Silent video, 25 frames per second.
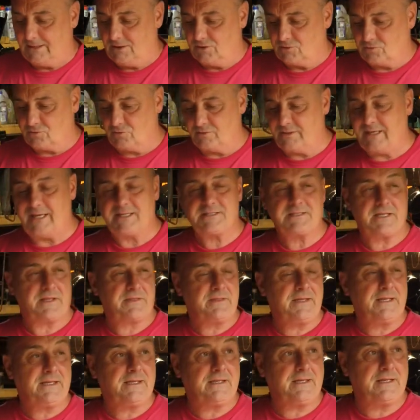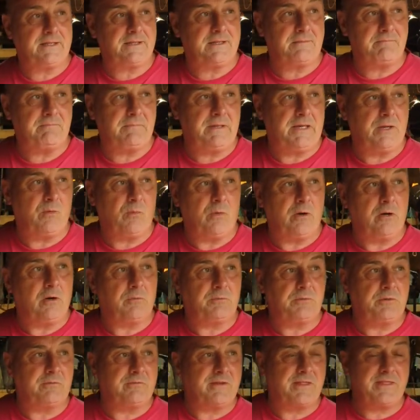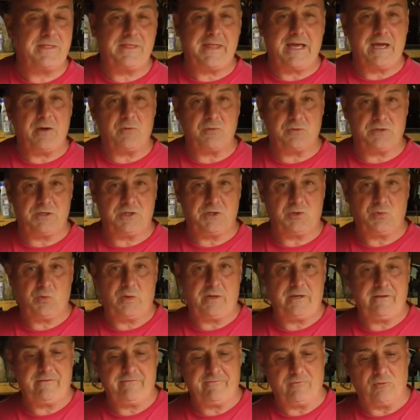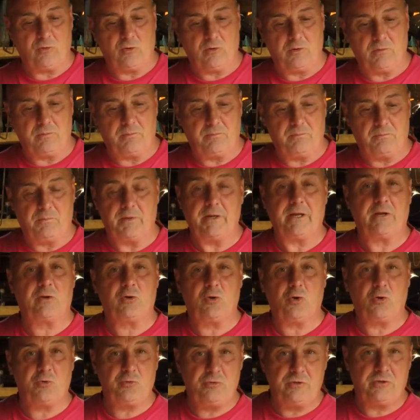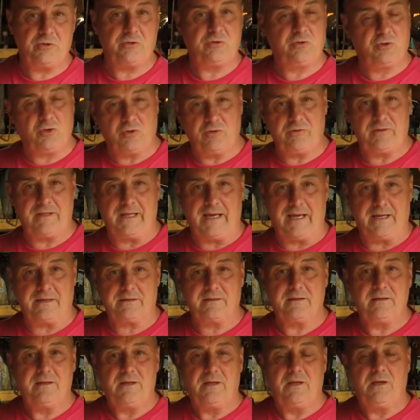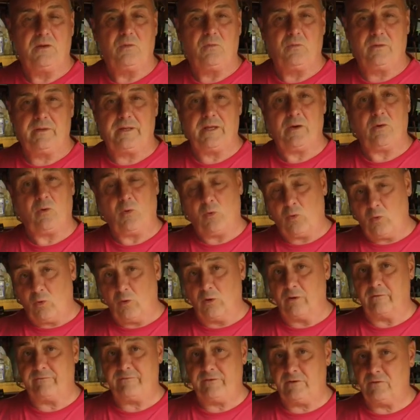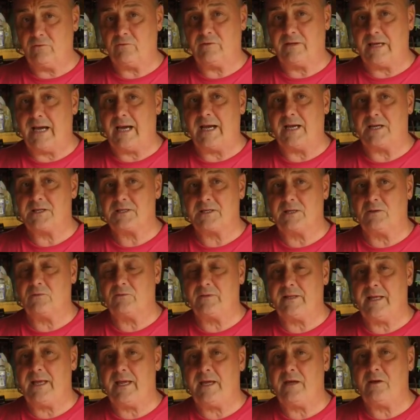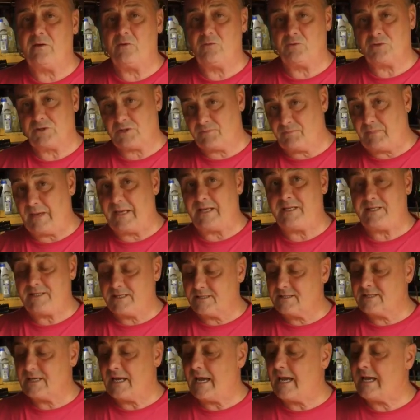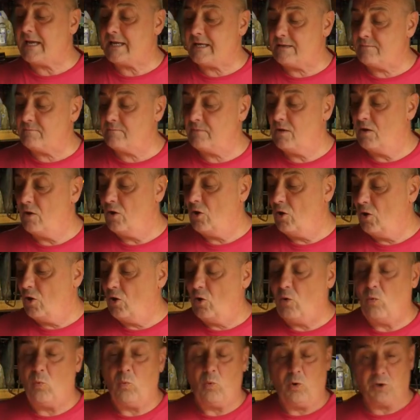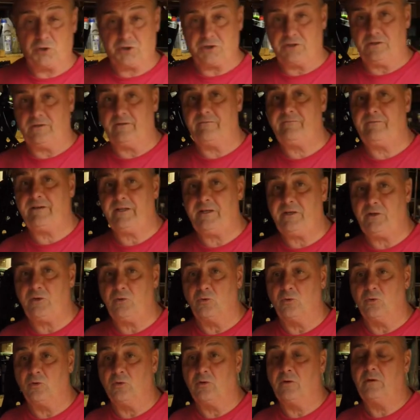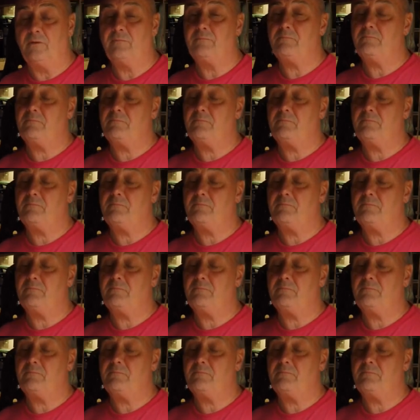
So yes, I think at the minute we're up to 1,024, but I couldn't have done that without all of you guys out there who spend your time watching the video,